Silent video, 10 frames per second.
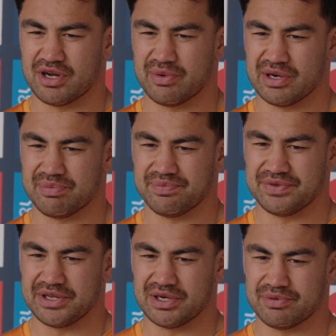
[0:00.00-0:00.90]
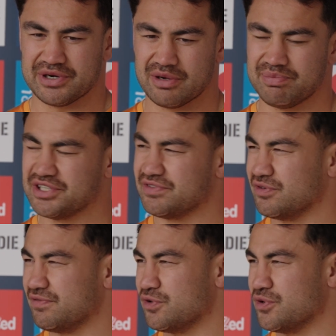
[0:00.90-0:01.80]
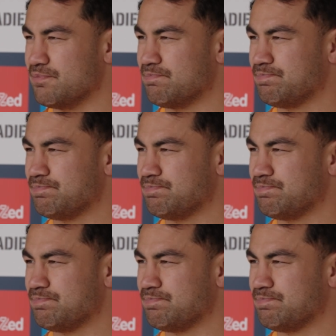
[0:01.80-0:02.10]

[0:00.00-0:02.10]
you know, we need to put our best foot forward.